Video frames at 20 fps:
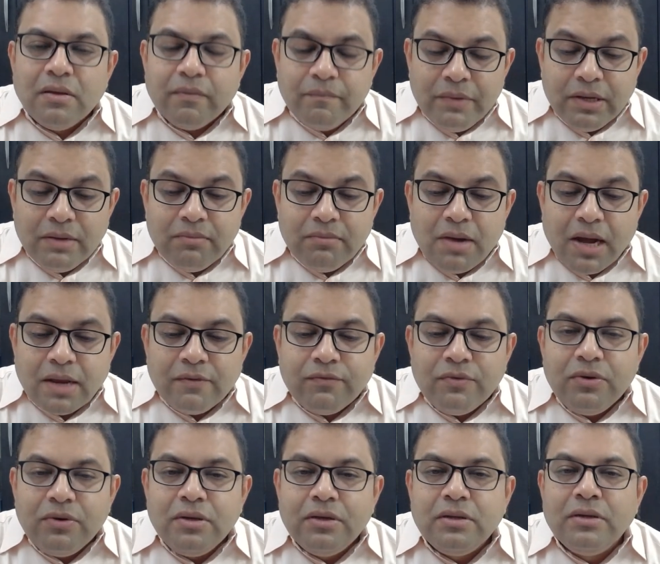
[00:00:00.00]
Being
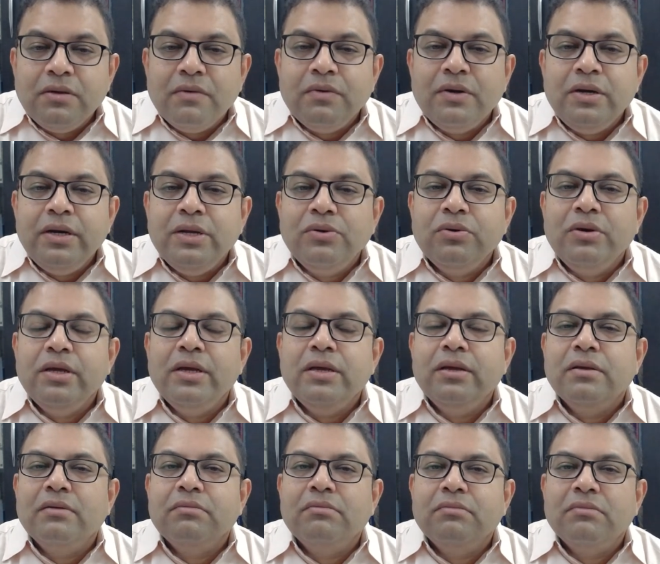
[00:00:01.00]
mindful in our
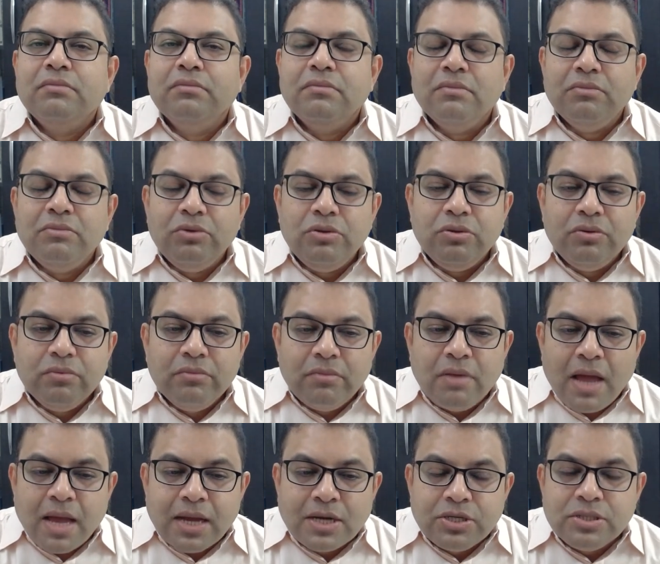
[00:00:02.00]
day-to-day
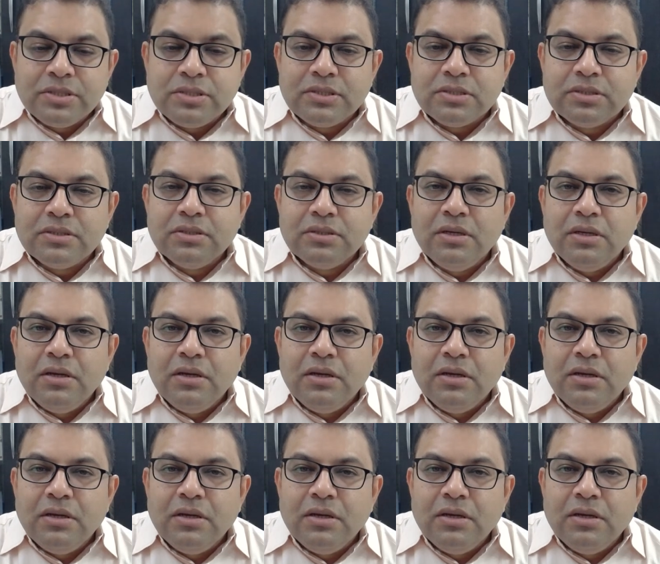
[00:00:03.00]
actions,